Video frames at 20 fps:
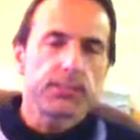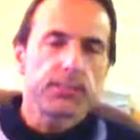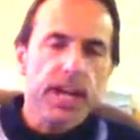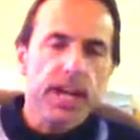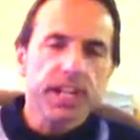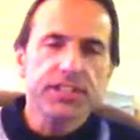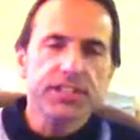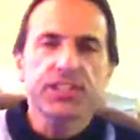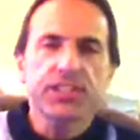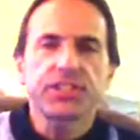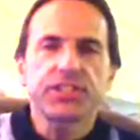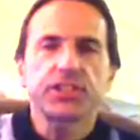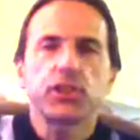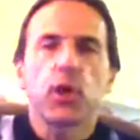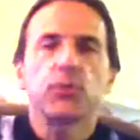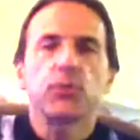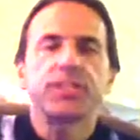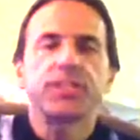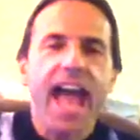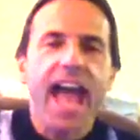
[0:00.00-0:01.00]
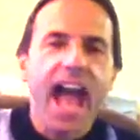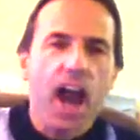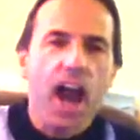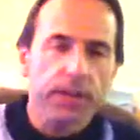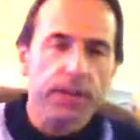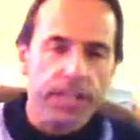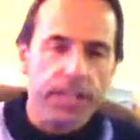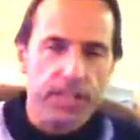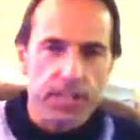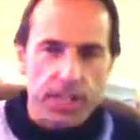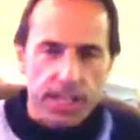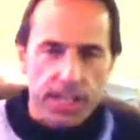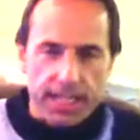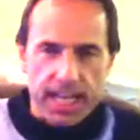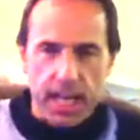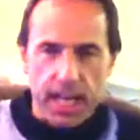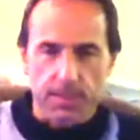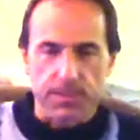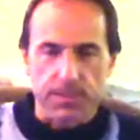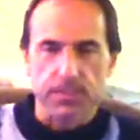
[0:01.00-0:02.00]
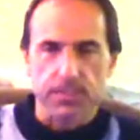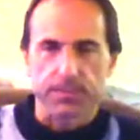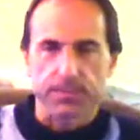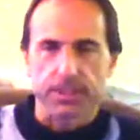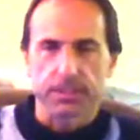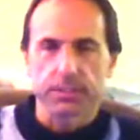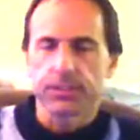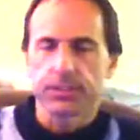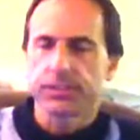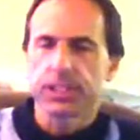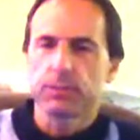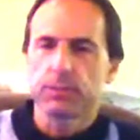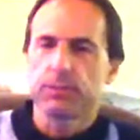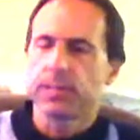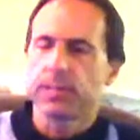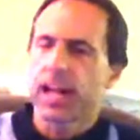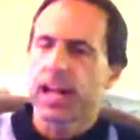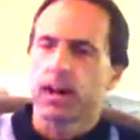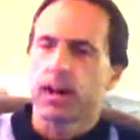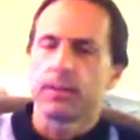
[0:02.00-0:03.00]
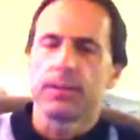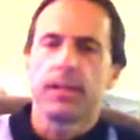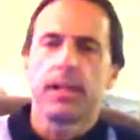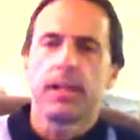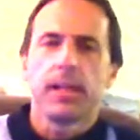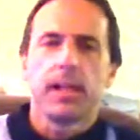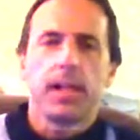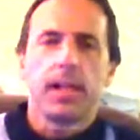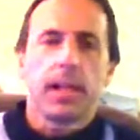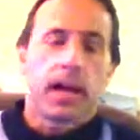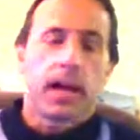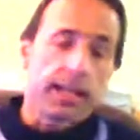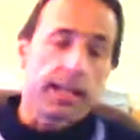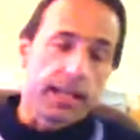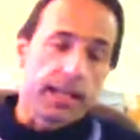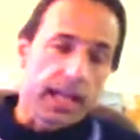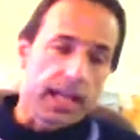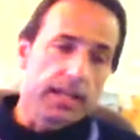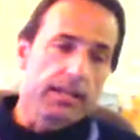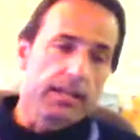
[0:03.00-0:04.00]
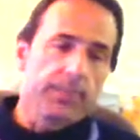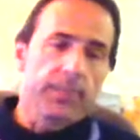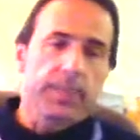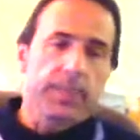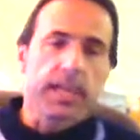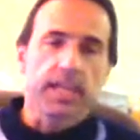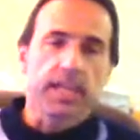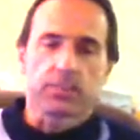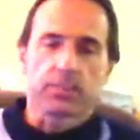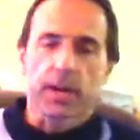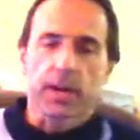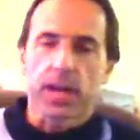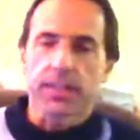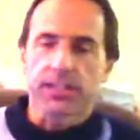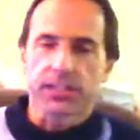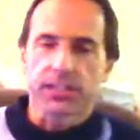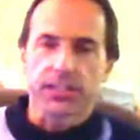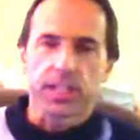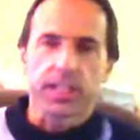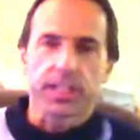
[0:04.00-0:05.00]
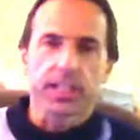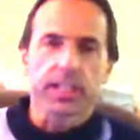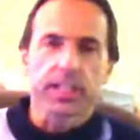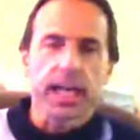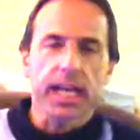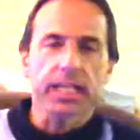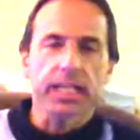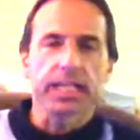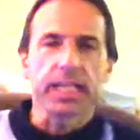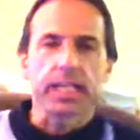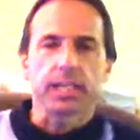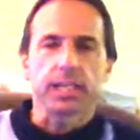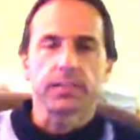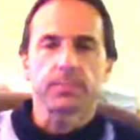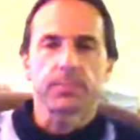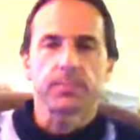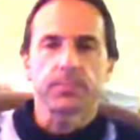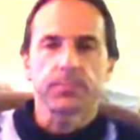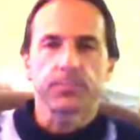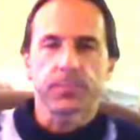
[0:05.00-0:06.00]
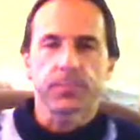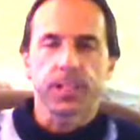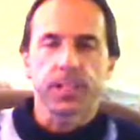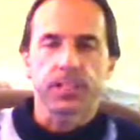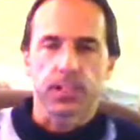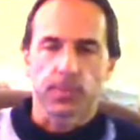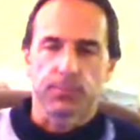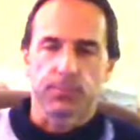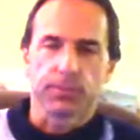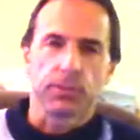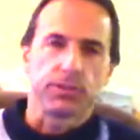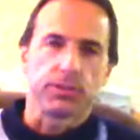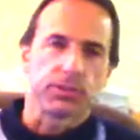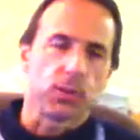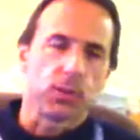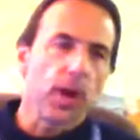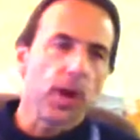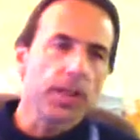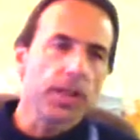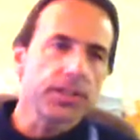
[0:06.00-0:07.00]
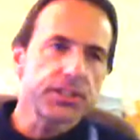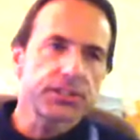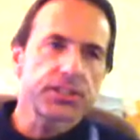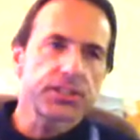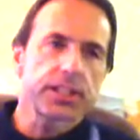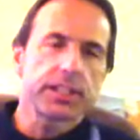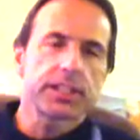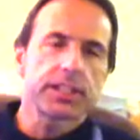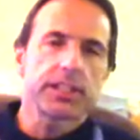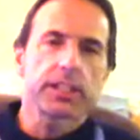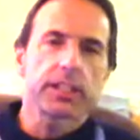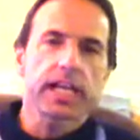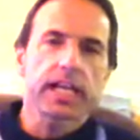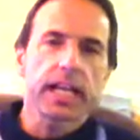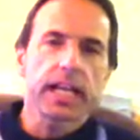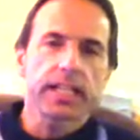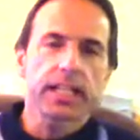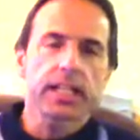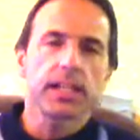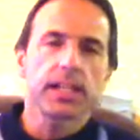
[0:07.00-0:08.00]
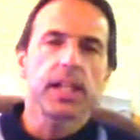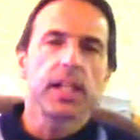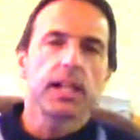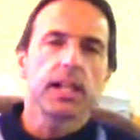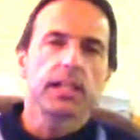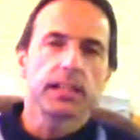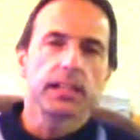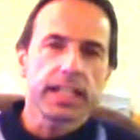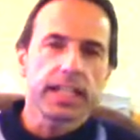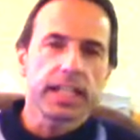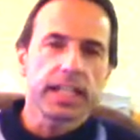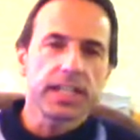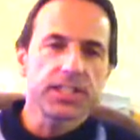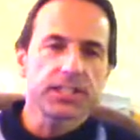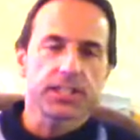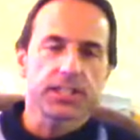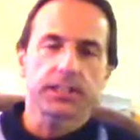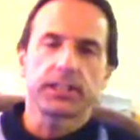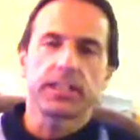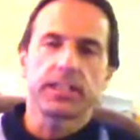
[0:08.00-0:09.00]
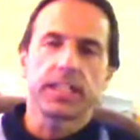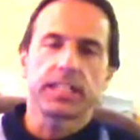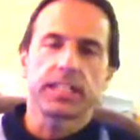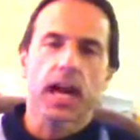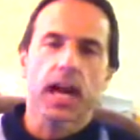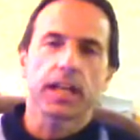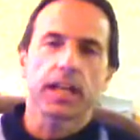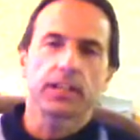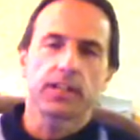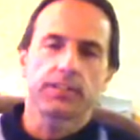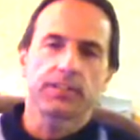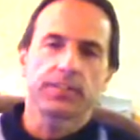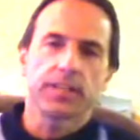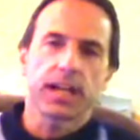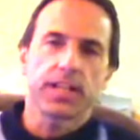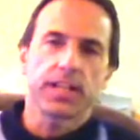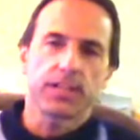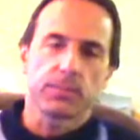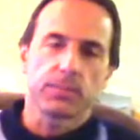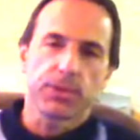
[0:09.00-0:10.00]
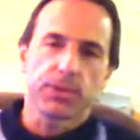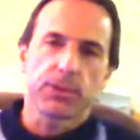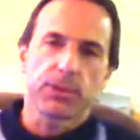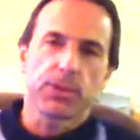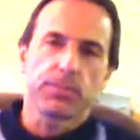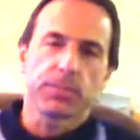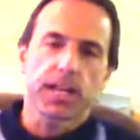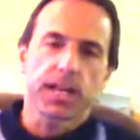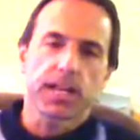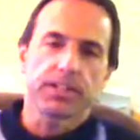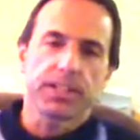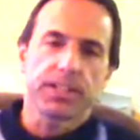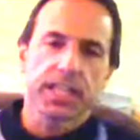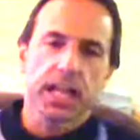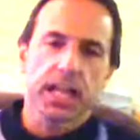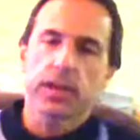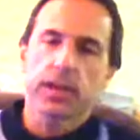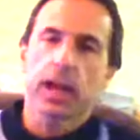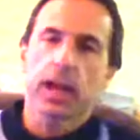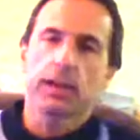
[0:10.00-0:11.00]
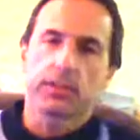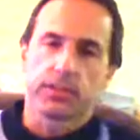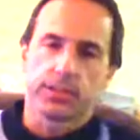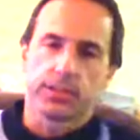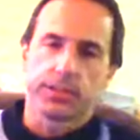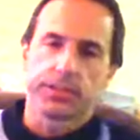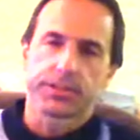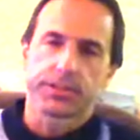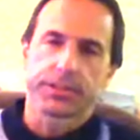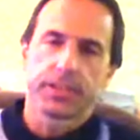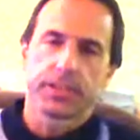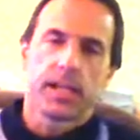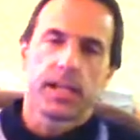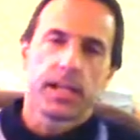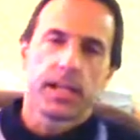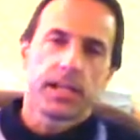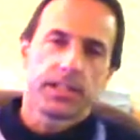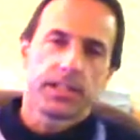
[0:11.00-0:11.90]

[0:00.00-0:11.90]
the process goes out into the atmosphere. And you say, well, how? Again, it's by the sun and lightning approach. The way the sun and the lightning cleans and detoxifies and purifies the air outdoors,